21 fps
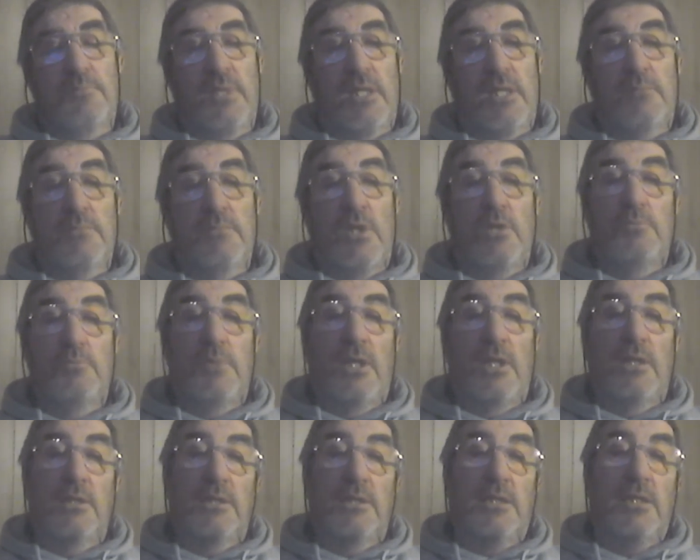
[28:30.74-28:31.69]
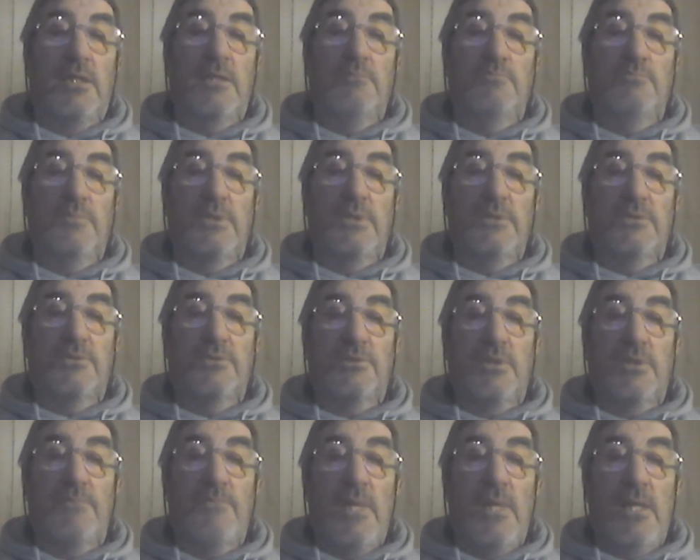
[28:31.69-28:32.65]
back mobile again, but
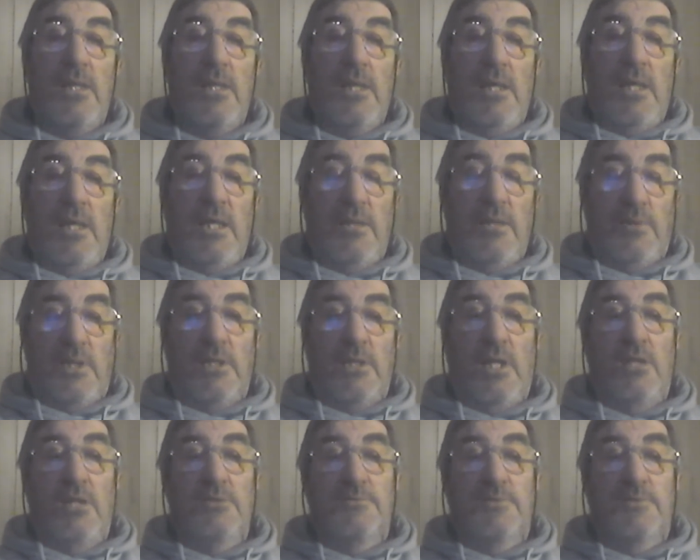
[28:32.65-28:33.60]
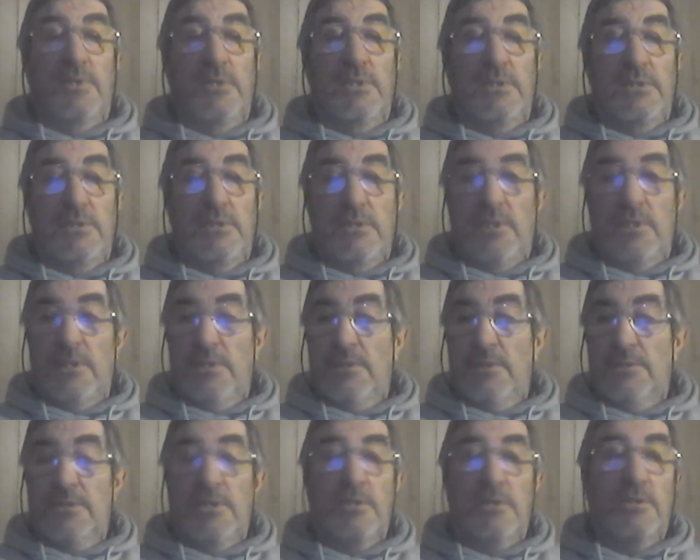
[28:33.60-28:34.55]
anyway, hopefully
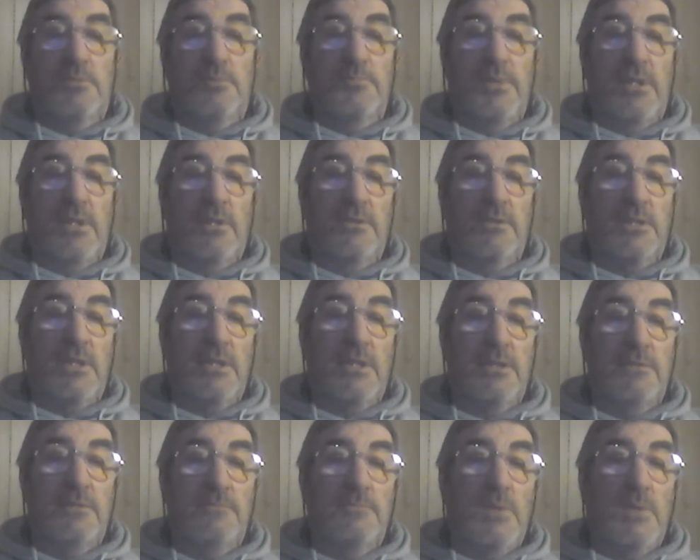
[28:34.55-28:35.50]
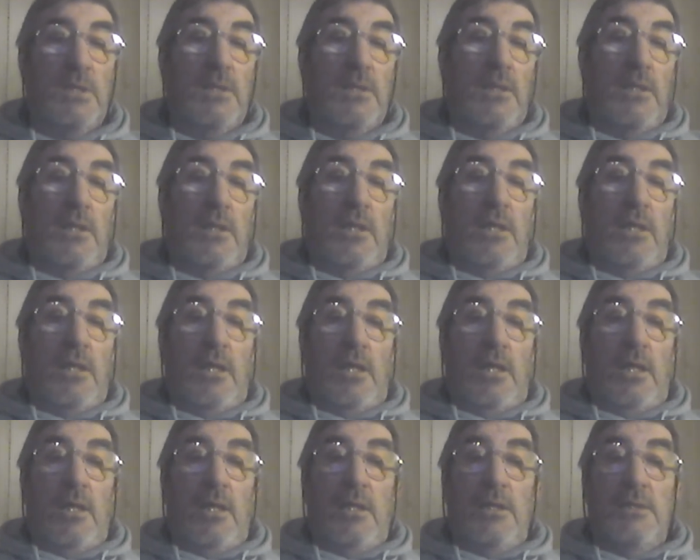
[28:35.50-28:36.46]
things will be okay,
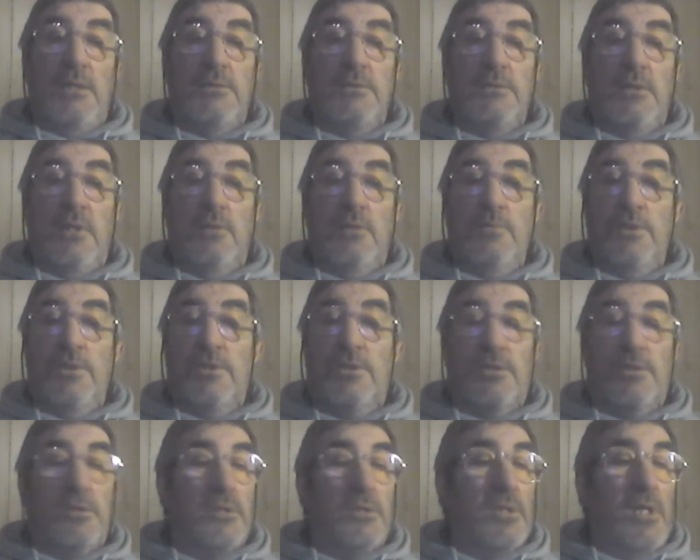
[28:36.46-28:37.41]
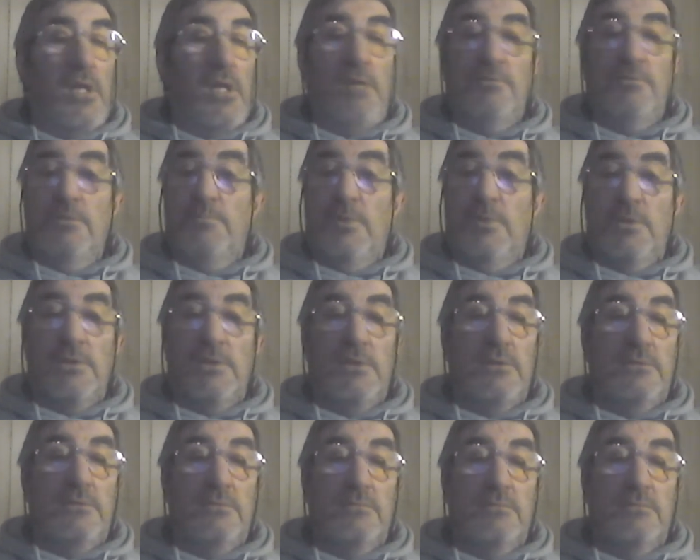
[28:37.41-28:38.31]
and I wish everybody